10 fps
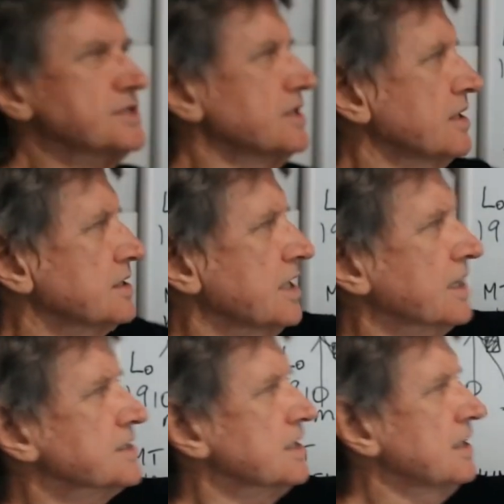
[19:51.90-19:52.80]
in the
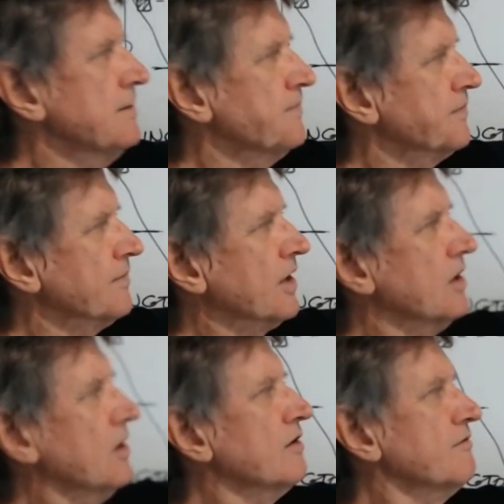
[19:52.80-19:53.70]
text,
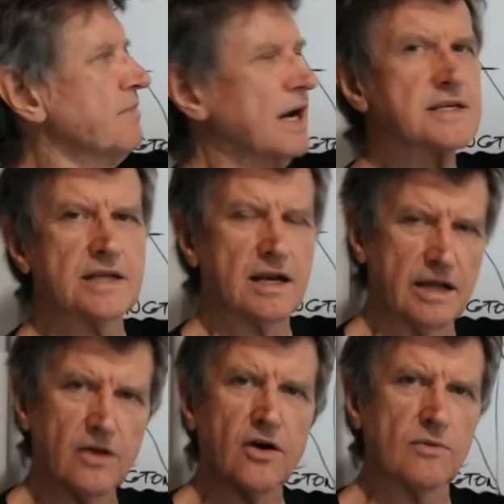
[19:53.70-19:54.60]
I've basically
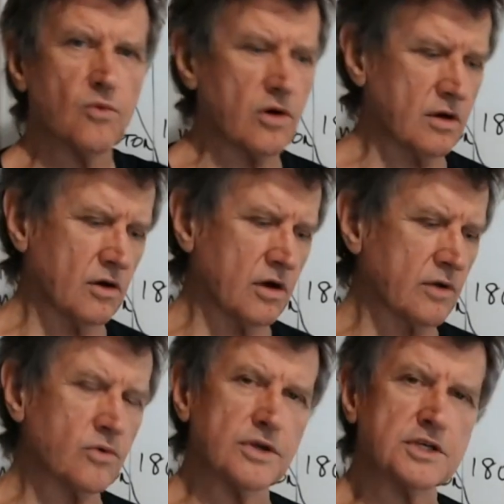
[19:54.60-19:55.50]
got what I
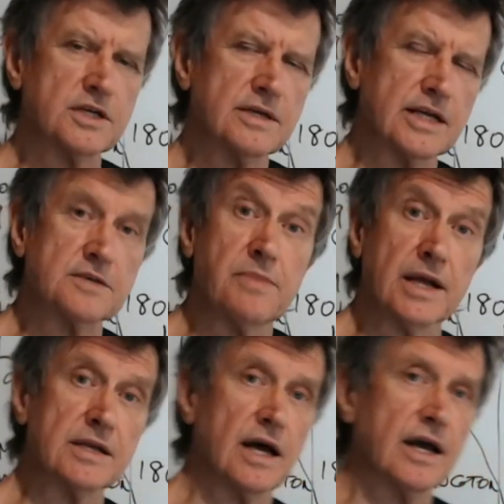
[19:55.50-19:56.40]
would
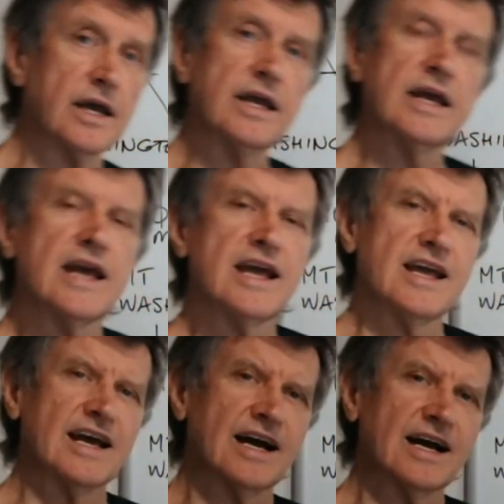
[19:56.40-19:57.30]
expect a
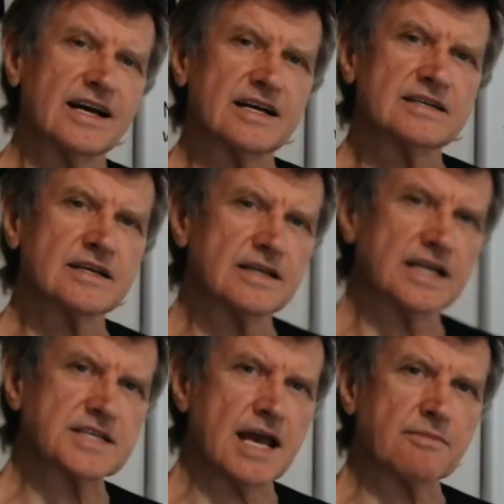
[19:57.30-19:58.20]

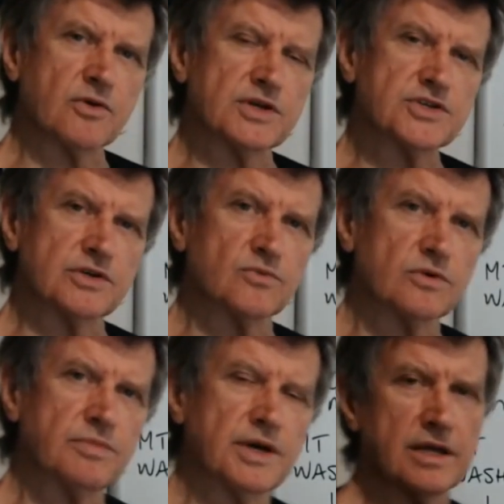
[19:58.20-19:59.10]
exam question would
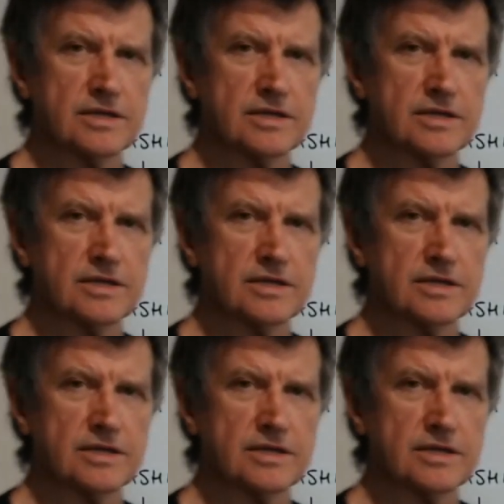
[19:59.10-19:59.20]
be,